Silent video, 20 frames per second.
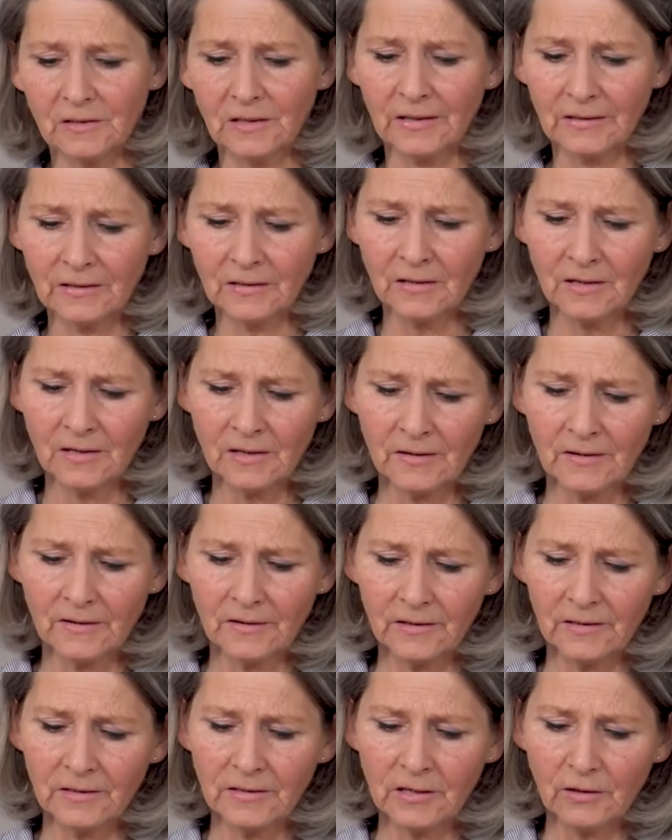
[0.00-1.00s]
Then
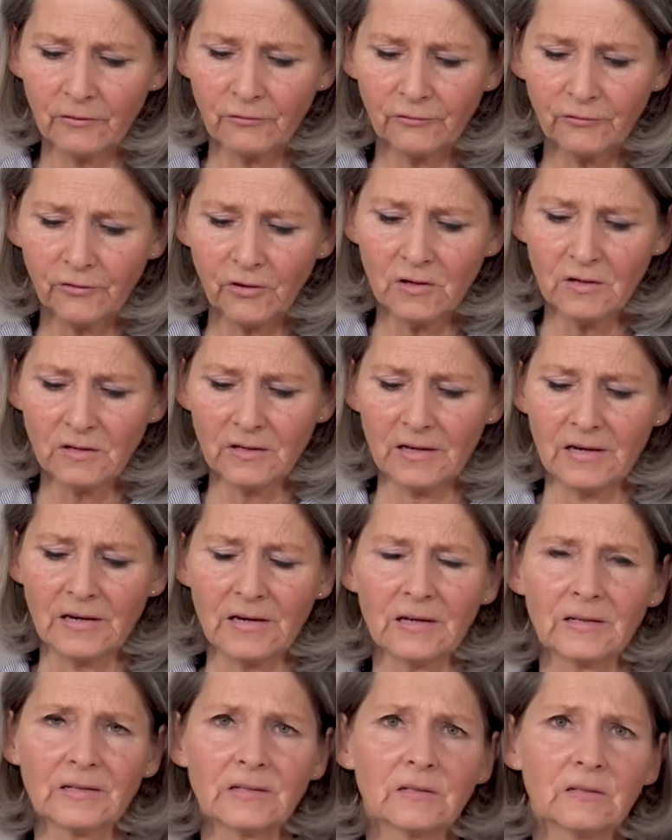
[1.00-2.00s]
this
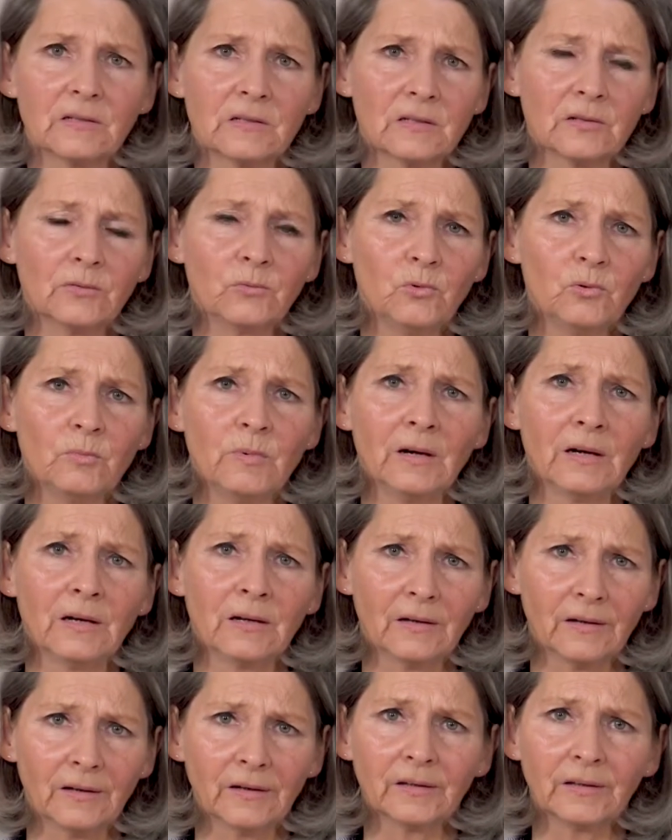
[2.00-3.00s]
overexcitability arises
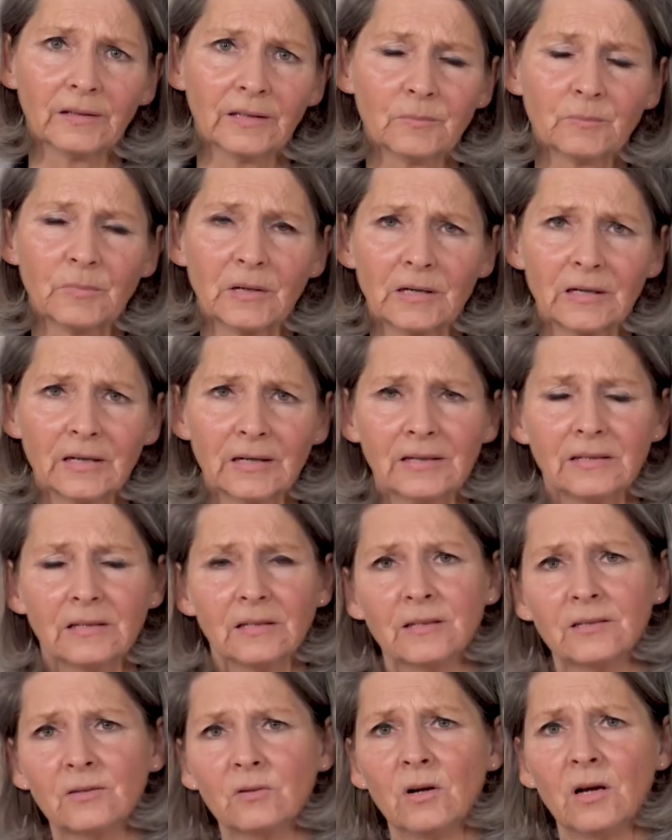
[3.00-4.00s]
as a
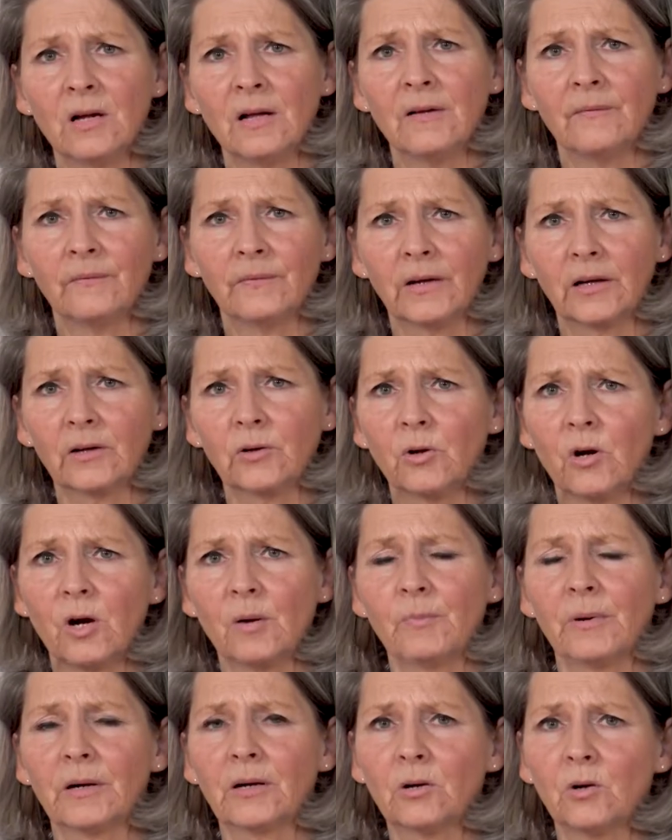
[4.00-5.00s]
result.
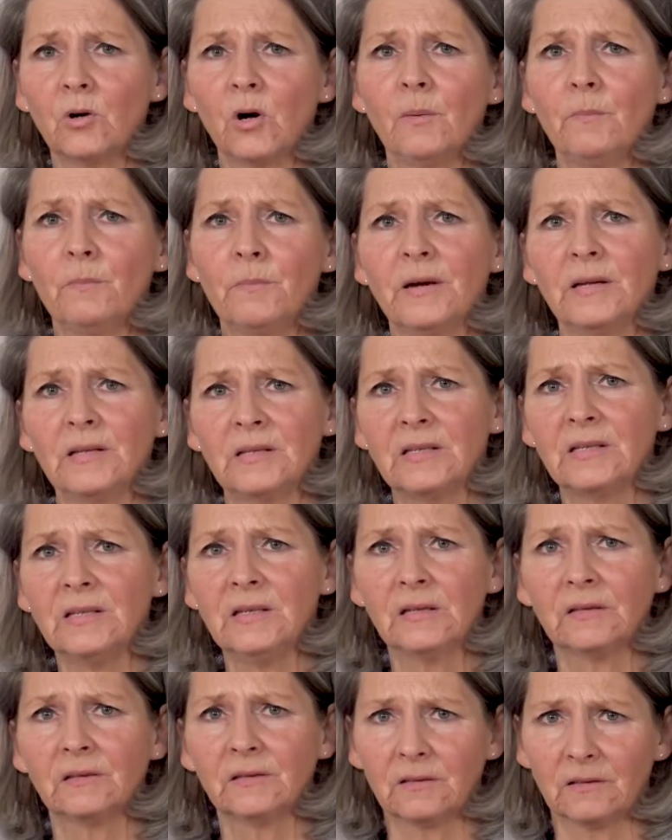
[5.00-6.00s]
So the body
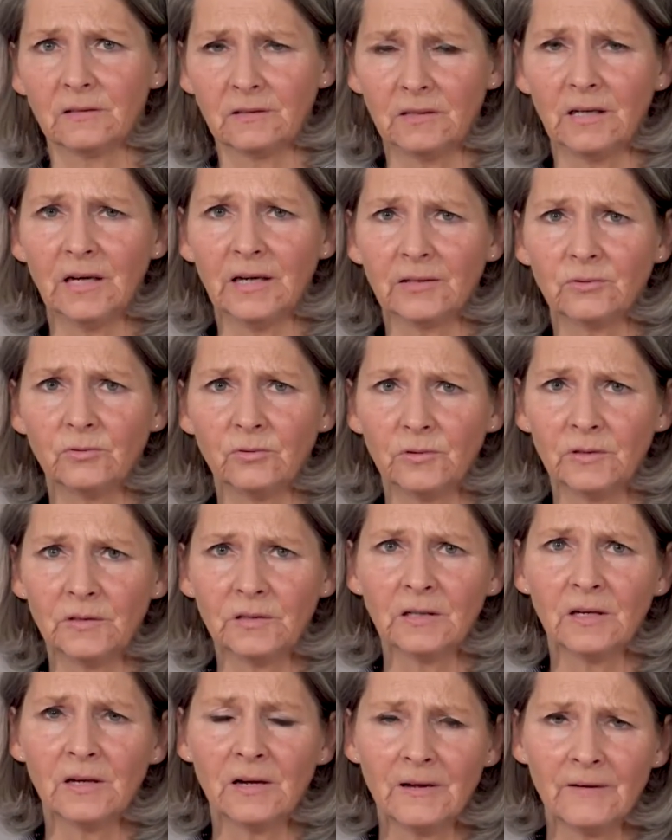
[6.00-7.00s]
compensates for another
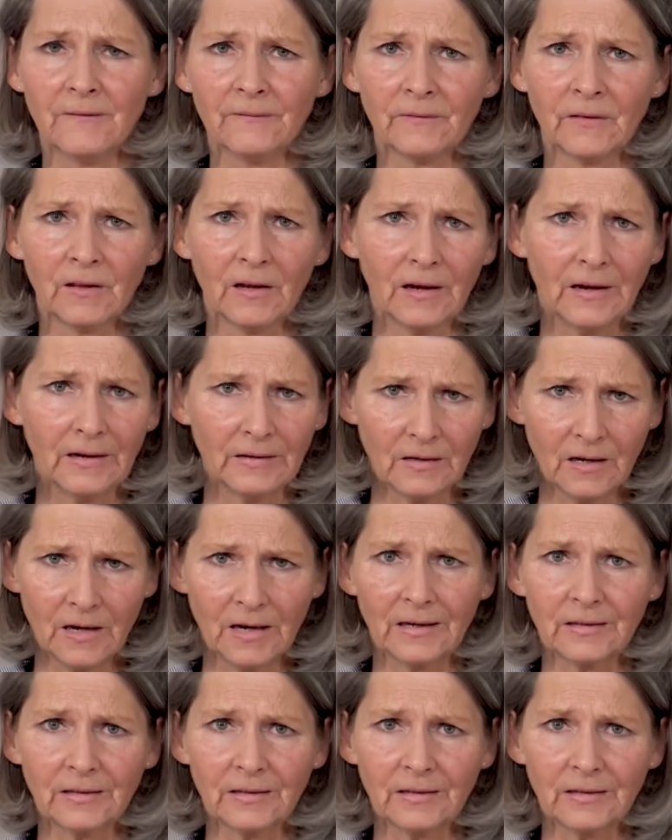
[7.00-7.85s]
interference.